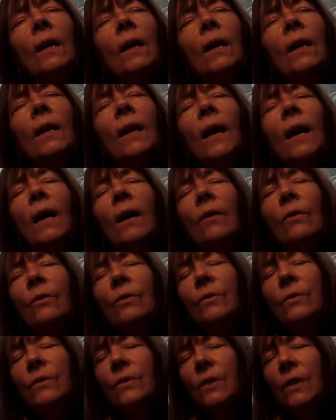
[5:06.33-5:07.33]
And now
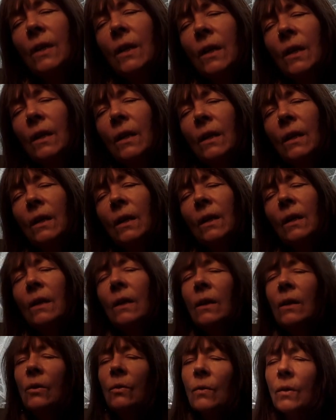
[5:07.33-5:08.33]
you see,
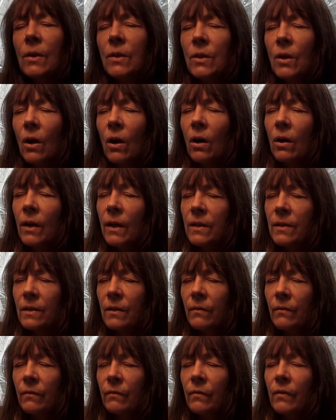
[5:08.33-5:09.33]
you can talk as
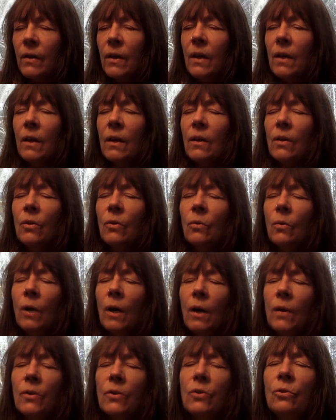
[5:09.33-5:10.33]
if you
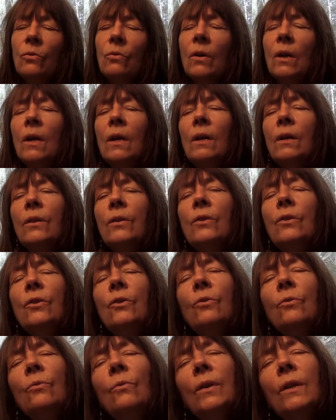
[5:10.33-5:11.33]
are two
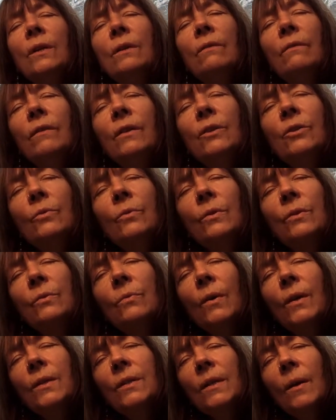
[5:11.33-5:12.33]
new individuals
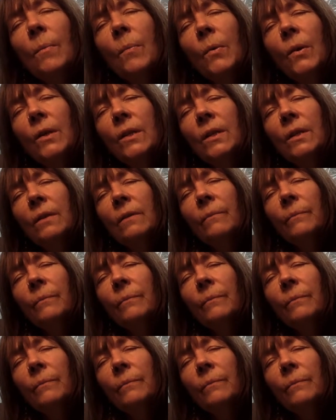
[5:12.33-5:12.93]
who are separate,